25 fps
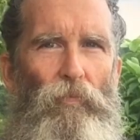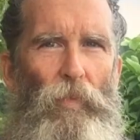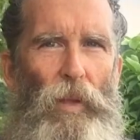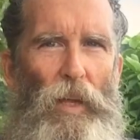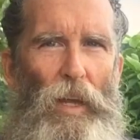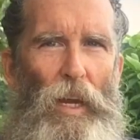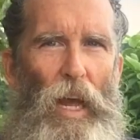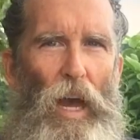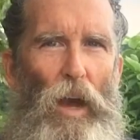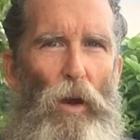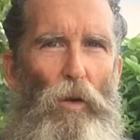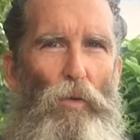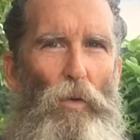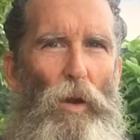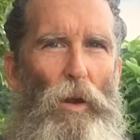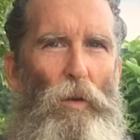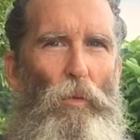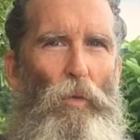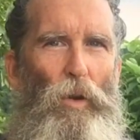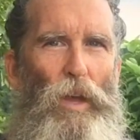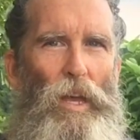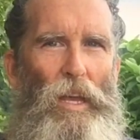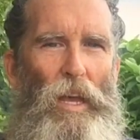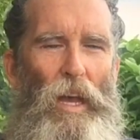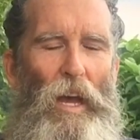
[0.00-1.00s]

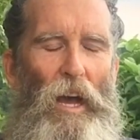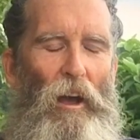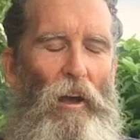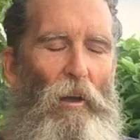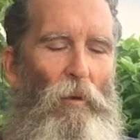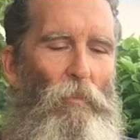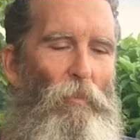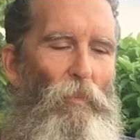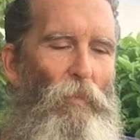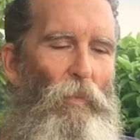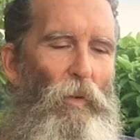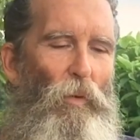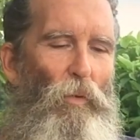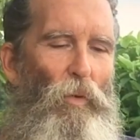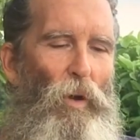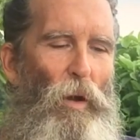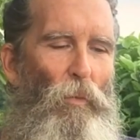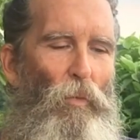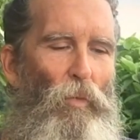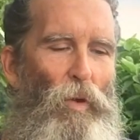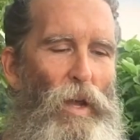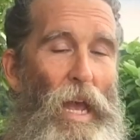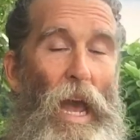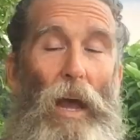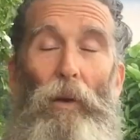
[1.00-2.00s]
when we
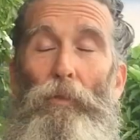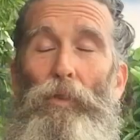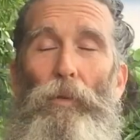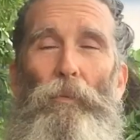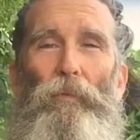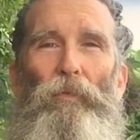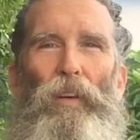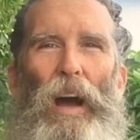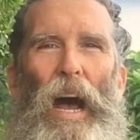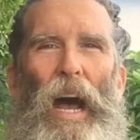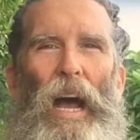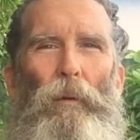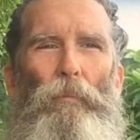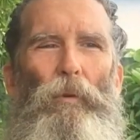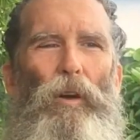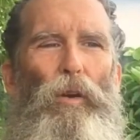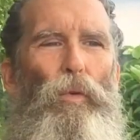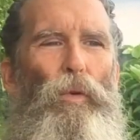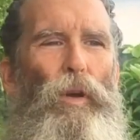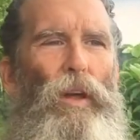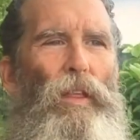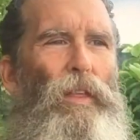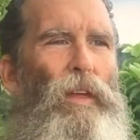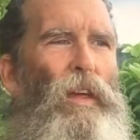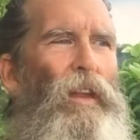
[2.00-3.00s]
have some fiber
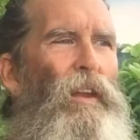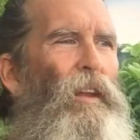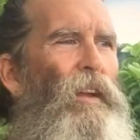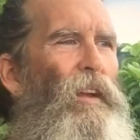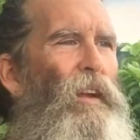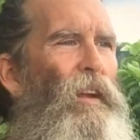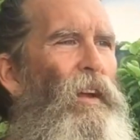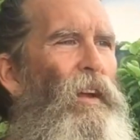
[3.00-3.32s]
with it.